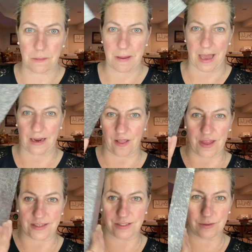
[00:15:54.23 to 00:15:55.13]
palette
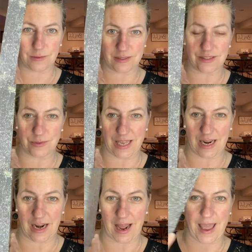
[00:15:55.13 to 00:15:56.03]
that Suzanne
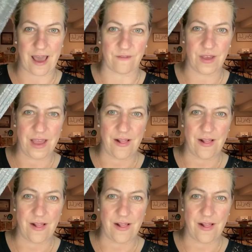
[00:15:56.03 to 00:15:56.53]
and I have,